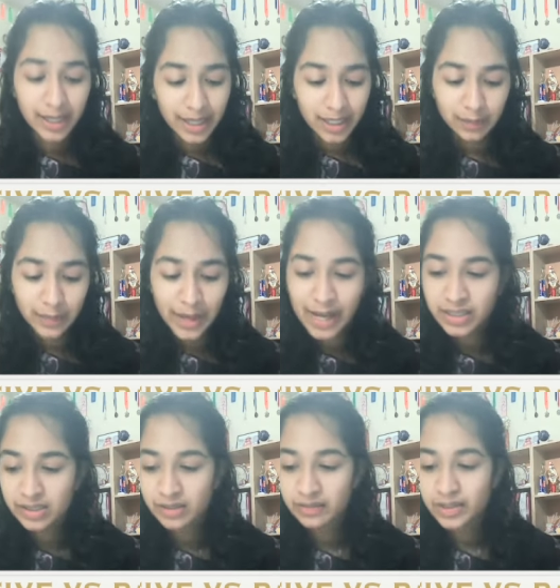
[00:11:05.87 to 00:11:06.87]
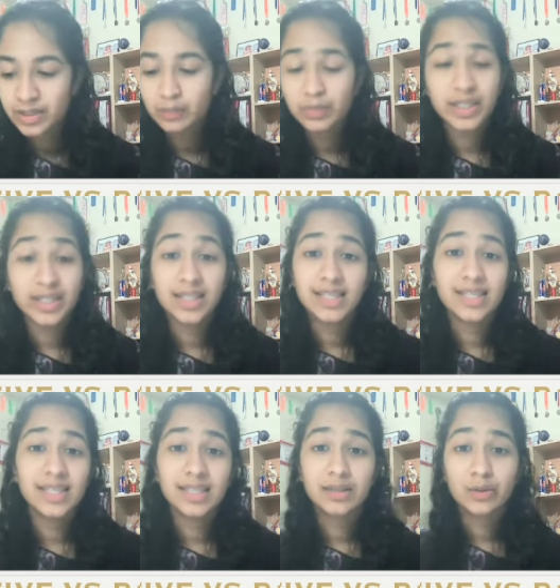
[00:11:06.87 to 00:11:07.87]
and passive is simply
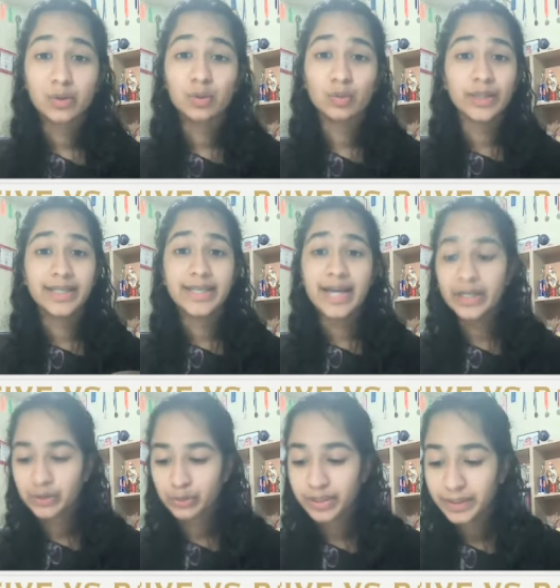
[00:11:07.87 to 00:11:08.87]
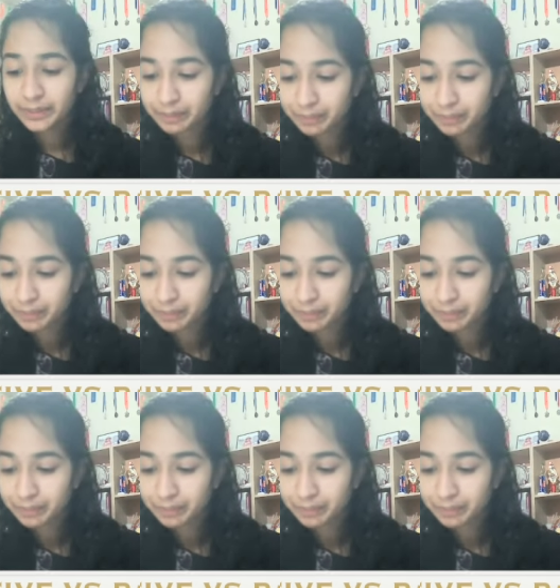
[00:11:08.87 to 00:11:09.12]
heating and cooling naturally.